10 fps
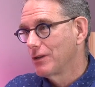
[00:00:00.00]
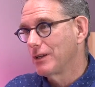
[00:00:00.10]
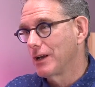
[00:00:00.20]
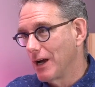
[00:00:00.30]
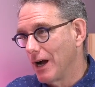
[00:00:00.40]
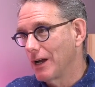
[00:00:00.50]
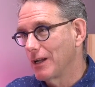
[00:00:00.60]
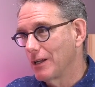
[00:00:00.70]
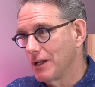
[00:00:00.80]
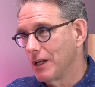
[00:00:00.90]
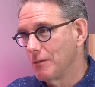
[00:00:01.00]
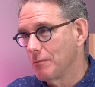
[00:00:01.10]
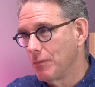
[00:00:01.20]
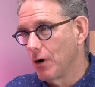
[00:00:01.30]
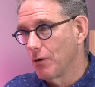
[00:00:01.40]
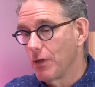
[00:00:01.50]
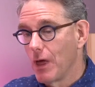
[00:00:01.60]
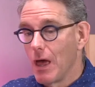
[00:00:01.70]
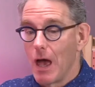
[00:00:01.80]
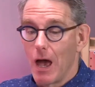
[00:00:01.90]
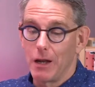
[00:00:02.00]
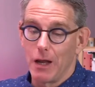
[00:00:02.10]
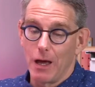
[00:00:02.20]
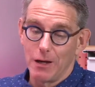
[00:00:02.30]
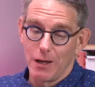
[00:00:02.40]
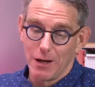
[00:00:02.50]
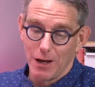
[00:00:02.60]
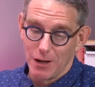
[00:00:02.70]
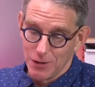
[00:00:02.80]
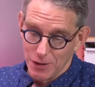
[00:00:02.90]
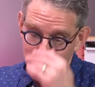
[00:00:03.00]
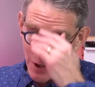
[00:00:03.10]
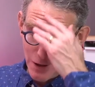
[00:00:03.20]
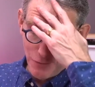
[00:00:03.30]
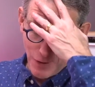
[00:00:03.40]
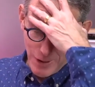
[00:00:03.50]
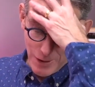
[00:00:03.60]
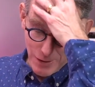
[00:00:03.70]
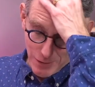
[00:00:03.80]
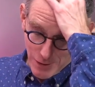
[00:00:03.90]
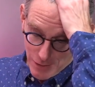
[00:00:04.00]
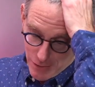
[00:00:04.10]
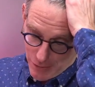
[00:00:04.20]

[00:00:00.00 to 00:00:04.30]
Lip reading: you kind of need both. And it's kind of funny. The